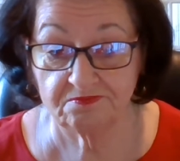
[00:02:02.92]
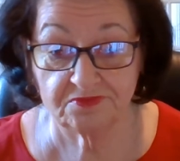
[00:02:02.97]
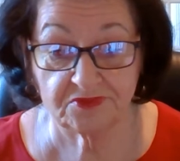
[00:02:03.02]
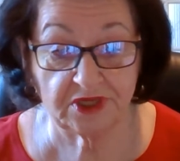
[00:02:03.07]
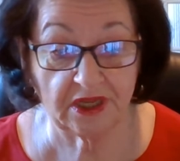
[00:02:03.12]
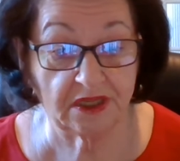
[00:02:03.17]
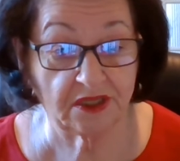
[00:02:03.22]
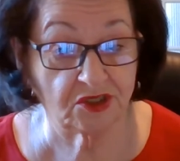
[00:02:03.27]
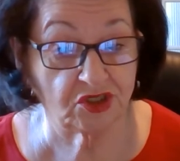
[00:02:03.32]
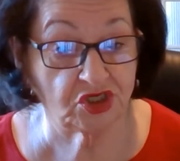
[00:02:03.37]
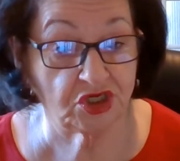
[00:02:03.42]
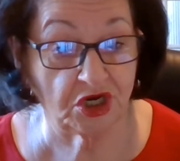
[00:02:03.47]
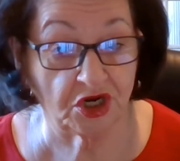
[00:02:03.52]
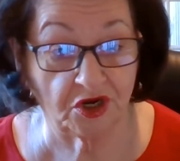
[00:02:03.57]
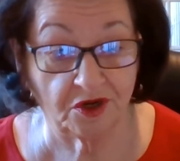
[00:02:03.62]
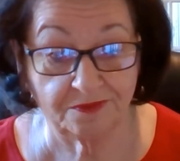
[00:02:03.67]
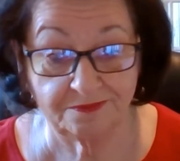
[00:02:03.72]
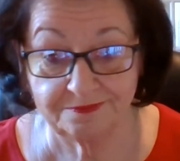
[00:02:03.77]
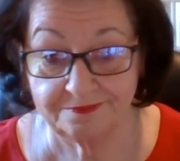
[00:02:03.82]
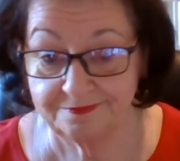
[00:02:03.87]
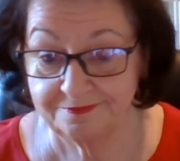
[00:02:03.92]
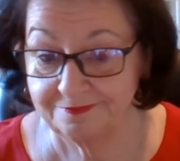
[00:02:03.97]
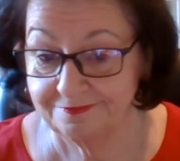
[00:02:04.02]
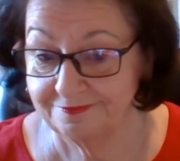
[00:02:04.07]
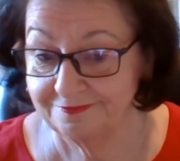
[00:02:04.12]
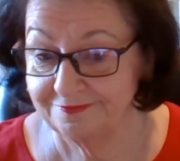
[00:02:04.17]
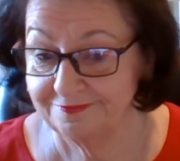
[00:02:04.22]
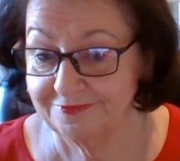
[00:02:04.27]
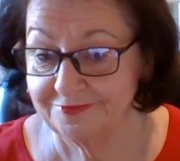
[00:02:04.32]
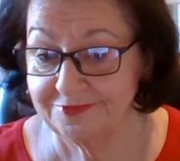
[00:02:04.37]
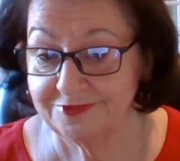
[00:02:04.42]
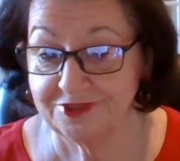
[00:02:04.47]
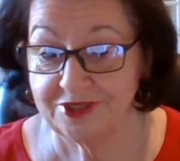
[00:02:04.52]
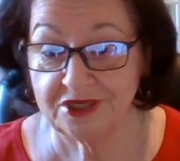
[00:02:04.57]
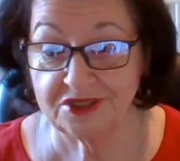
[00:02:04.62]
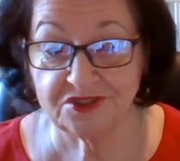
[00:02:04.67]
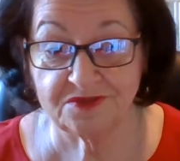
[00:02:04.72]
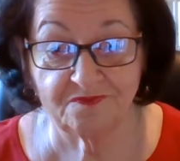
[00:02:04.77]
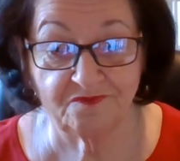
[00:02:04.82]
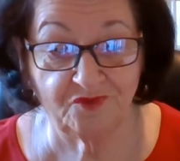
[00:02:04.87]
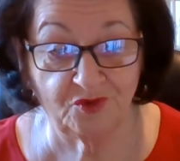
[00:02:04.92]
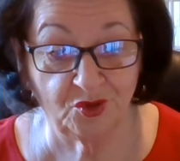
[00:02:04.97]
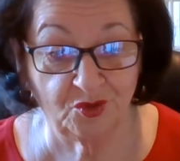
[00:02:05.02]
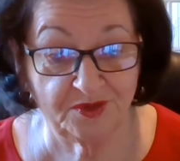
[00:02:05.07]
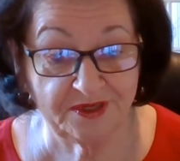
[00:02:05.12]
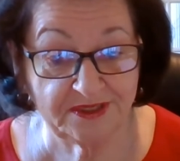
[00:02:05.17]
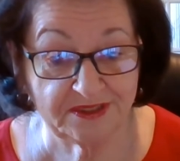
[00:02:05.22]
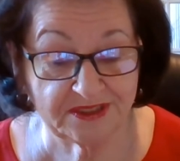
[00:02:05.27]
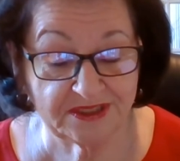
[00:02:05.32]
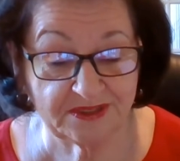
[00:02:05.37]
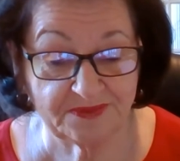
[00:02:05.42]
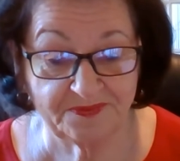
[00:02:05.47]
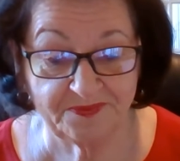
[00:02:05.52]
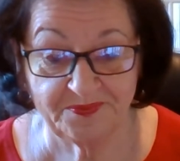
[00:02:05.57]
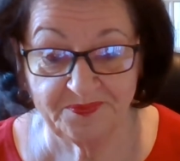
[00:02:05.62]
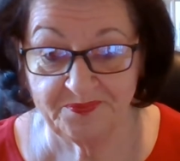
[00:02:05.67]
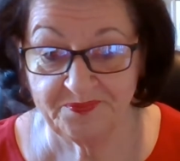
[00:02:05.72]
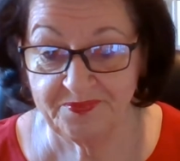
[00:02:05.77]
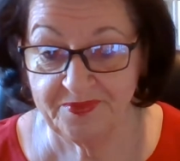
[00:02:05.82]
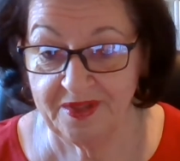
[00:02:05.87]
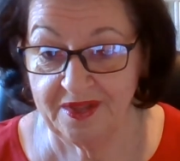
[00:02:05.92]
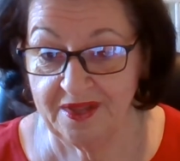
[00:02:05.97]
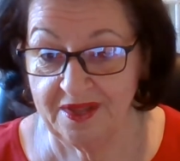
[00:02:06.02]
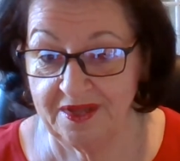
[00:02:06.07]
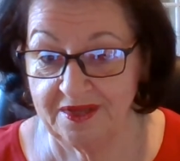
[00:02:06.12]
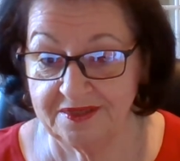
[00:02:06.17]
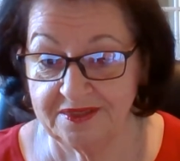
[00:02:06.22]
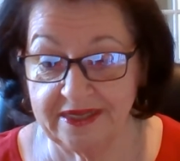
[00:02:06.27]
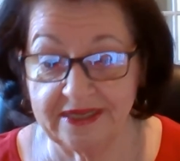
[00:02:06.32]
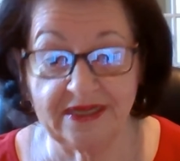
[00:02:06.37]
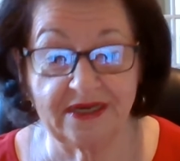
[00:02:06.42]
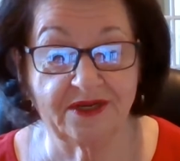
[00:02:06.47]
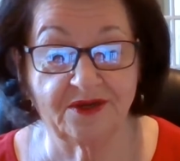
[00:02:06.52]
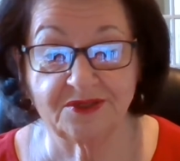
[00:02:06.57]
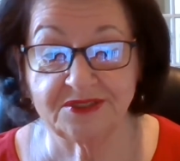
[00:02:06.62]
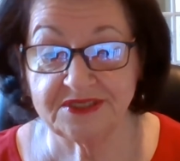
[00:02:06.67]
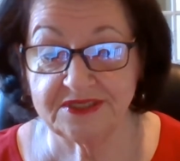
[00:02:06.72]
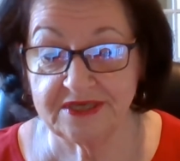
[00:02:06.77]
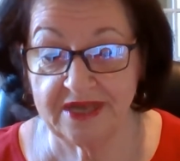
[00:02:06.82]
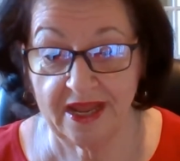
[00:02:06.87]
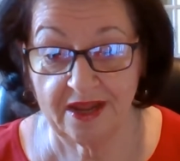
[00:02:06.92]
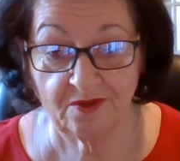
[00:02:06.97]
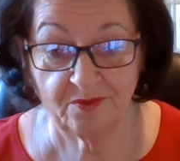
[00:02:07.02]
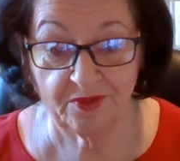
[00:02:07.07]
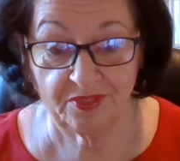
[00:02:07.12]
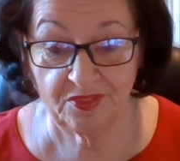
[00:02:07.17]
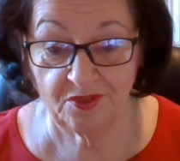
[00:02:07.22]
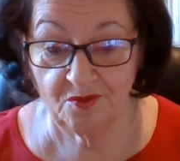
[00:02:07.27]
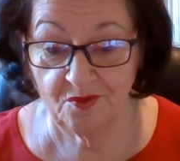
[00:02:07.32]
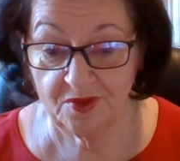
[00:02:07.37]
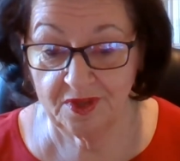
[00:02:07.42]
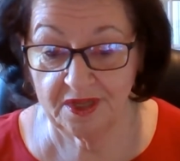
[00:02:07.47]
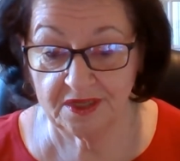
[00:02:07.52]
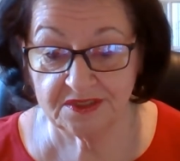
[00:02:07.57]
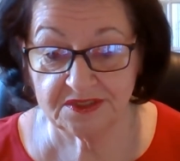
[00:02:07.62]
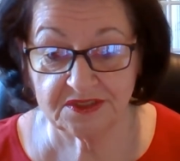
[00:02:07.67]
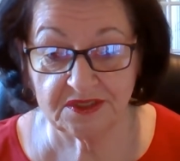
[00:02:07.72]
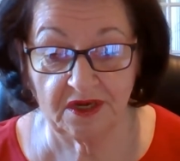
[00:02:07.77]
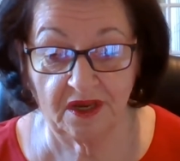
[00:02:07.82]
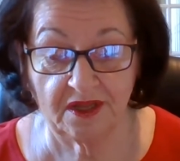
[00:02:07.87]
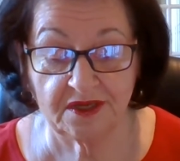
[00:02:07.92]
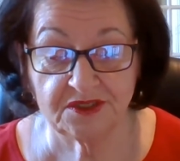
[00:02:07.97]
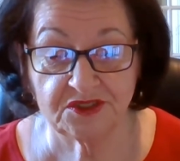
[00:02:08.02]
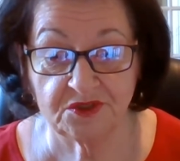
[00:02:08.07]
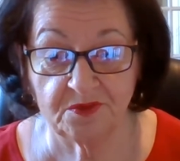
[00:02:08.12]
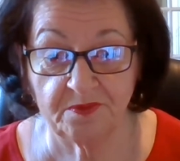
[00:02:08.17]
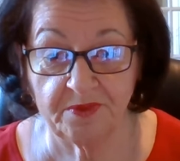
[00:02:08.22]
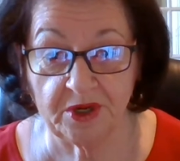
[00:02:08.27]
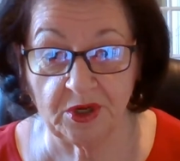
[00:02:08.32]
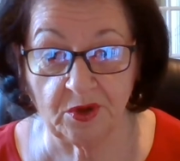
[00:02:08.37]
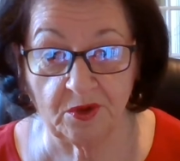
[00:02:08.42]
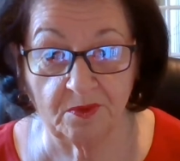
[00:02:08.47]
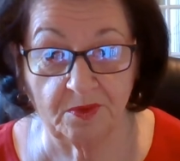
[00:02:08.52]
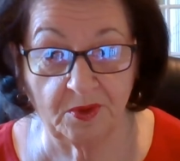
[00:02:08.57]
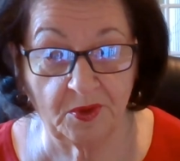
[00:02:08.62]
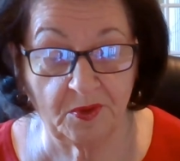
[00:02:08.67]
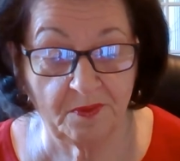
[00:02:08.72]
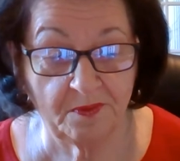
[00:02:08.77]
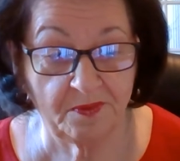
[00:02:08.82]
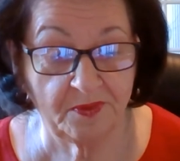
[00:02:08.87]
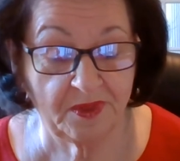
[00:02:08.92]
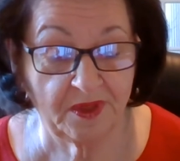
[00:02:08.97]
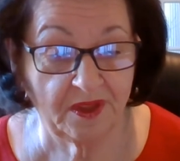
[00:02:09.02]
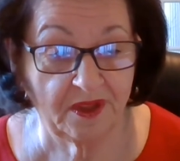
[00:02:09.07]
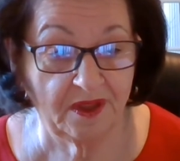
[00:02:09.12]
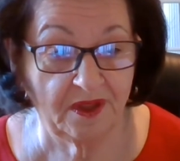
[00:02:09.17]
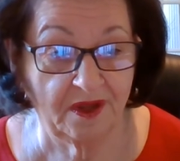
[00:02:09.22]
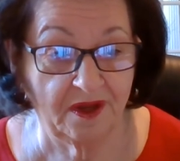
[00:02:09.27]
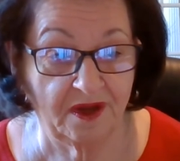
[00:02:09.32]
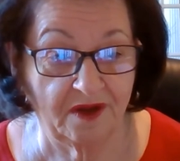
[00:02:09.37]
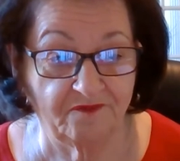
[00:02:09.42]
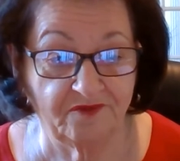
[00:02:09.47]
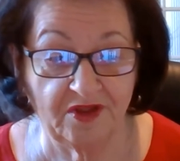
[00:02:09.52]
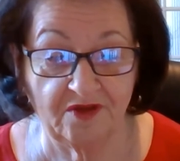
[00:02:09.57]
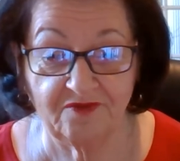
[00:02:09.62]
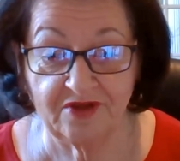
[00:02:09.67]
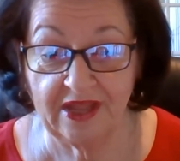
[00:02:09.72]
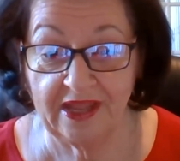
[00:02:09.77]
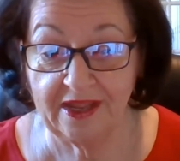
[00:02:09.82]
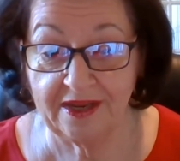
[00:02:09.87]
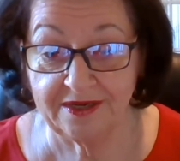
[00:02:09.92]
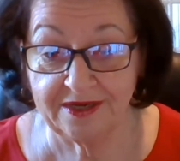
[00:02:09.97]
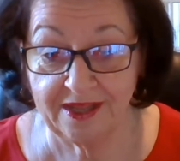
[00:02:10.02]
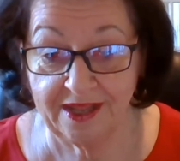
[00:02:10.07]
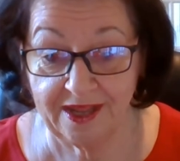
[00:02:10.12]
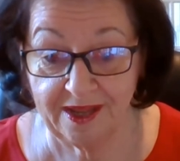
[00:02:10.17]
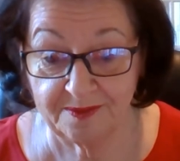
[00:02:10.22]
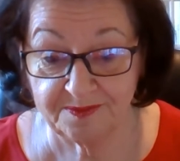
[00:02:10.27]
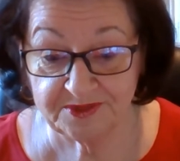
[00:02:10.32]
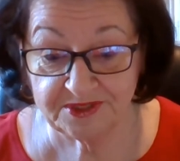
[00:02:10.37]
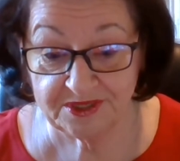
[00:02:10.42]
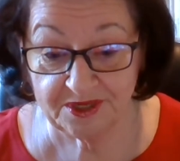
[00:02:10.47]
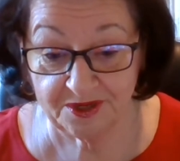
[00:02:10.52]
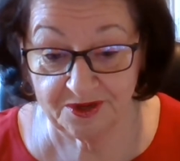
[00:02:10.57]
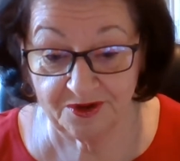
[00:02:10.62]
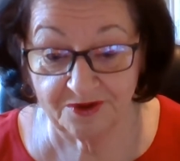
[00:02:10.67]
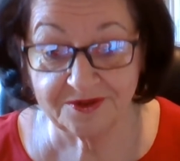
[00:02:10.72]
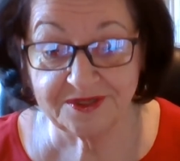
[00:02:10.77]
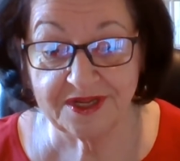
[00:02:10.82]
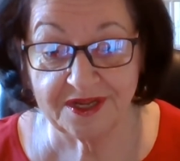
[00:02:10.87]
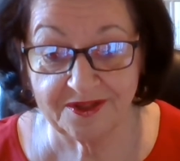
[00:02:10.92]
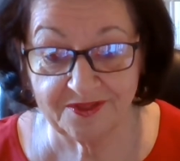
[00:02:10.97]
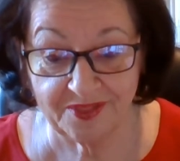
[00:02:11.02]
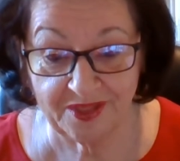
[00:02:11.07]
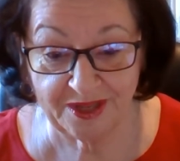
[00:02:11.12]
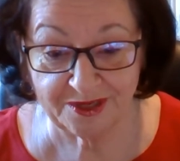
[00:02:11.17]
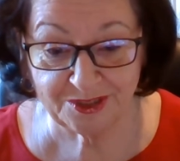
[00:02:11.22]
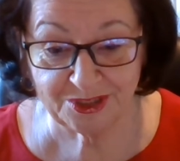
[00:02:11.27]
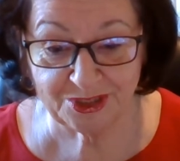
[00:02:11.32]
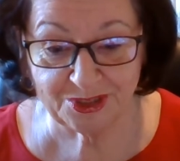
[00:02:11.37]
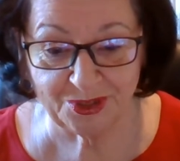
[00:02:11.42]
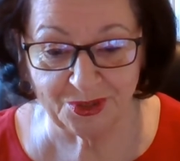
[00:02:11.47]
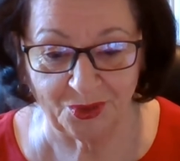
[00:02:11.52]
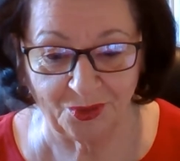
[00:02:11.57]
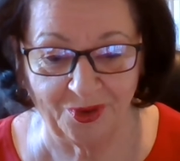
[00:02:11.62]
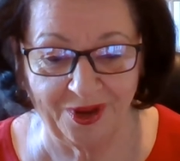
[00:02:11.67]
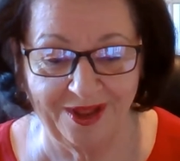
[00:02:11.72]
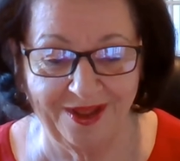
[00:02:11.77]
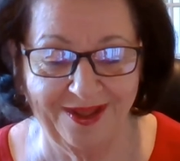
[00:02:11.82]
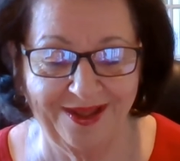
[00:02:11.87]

Take a chair, take some fluids, take a little snack with you in case the line's unbearable. If you have a handicap sticker, take that too.